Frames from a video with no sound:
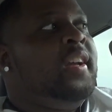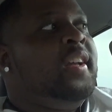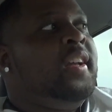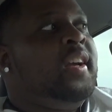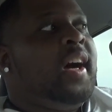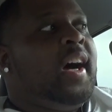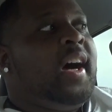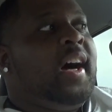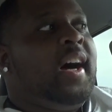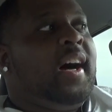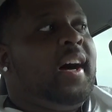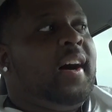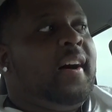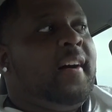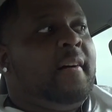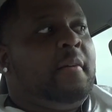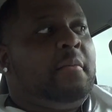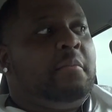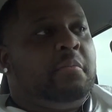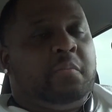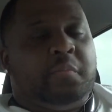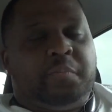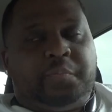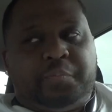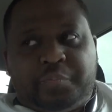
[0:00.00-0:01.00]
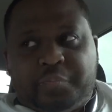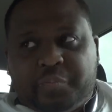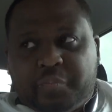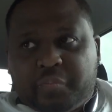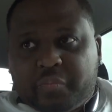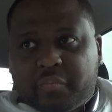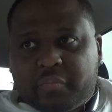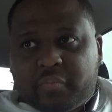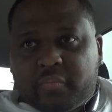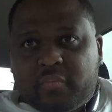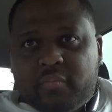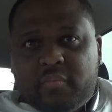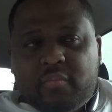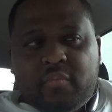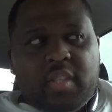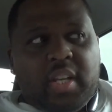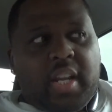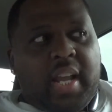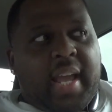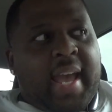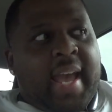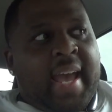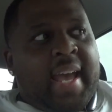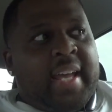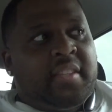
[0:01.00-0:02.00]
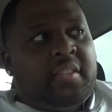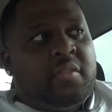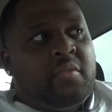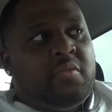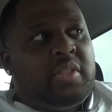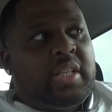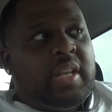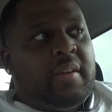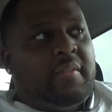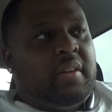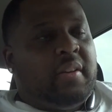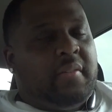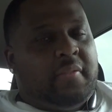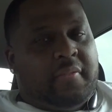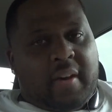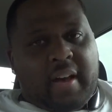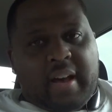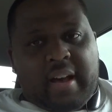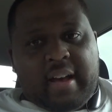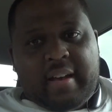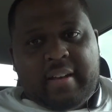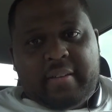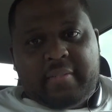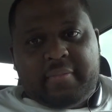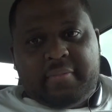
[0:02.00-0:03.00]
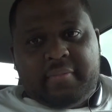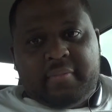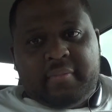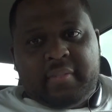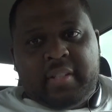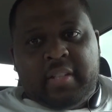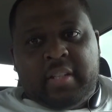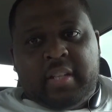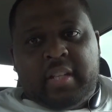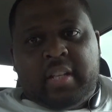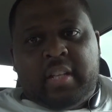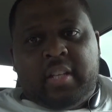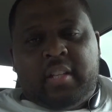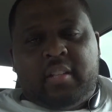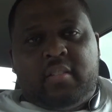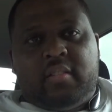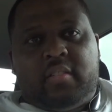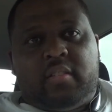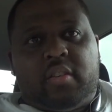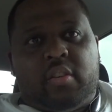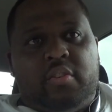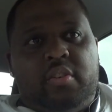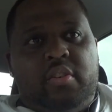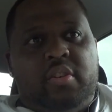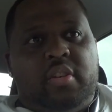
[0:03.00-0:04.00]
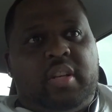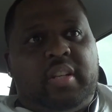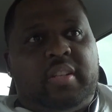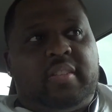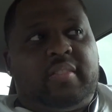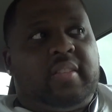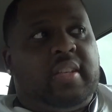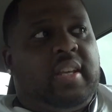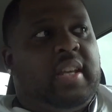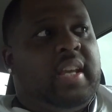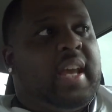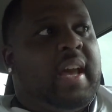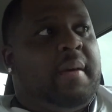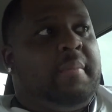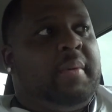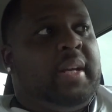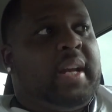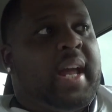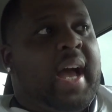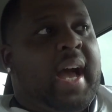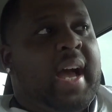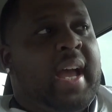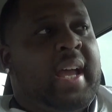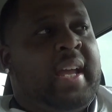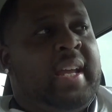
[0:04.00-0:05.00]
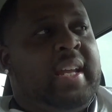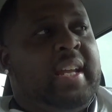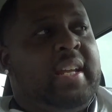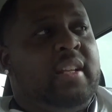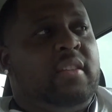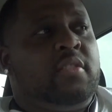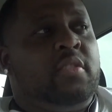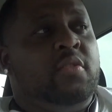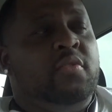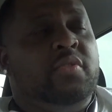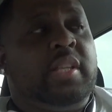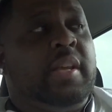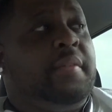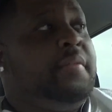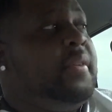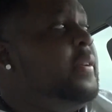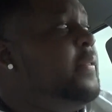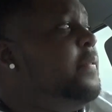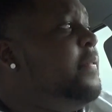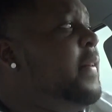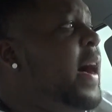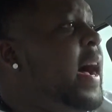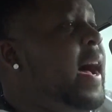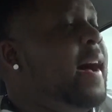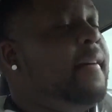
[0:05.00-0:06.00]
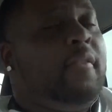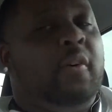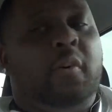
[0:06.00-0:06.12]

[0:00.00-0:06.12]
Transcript: at 275, so you could see. I mean, 275